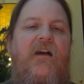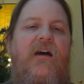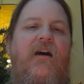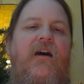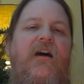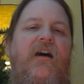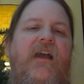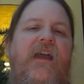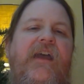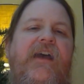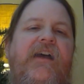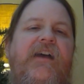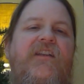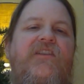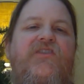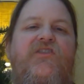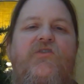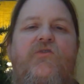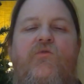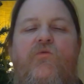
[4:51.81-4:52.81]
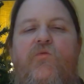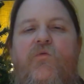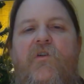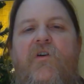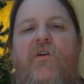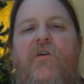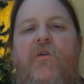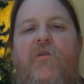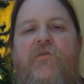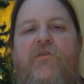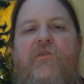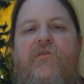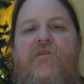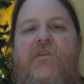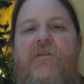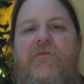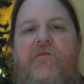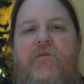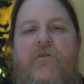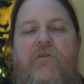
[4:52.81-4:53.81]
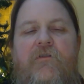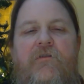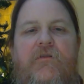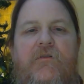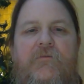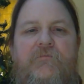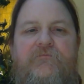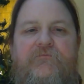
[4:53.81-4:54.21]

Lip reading: and you will deliver